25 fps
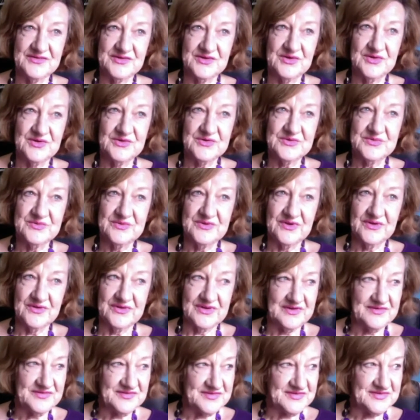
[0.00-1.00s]
girls were not
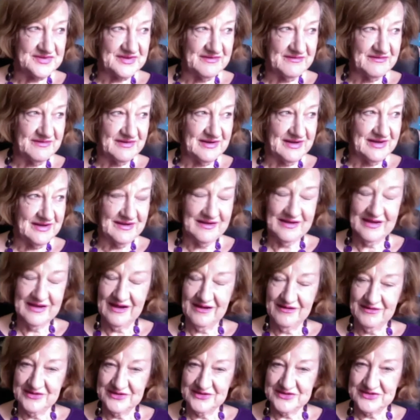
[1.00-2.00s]
necessarily
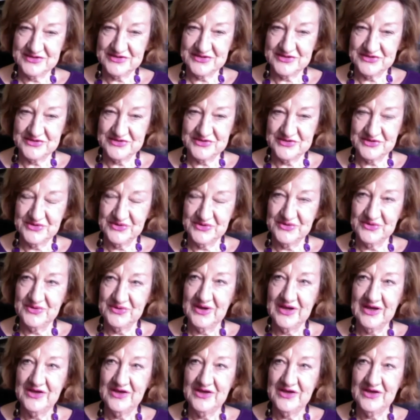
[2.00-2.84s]
encouraged to do